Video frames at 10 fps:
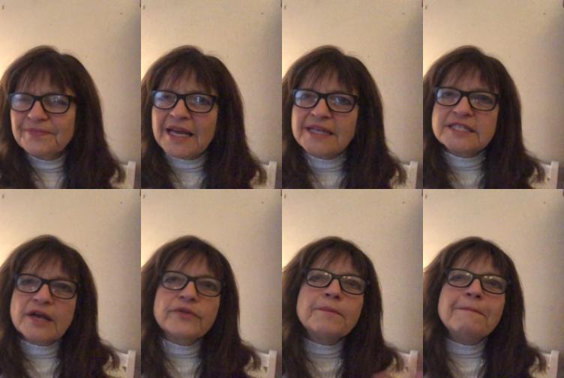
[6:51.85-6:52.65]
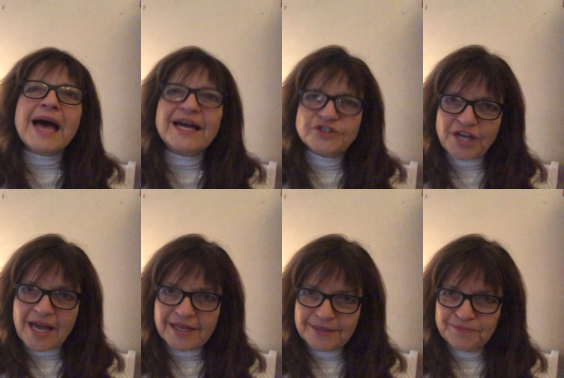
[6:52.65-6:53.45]
That's how the
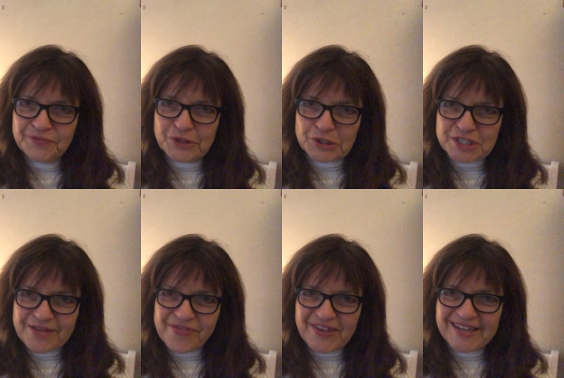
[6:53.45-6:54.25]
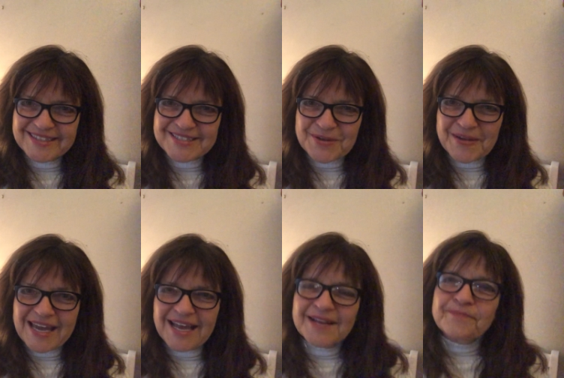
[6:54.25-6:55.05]
Magi looked at things,
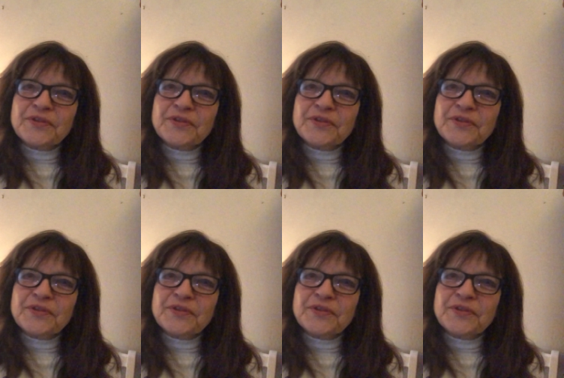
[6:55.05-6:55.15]
okay?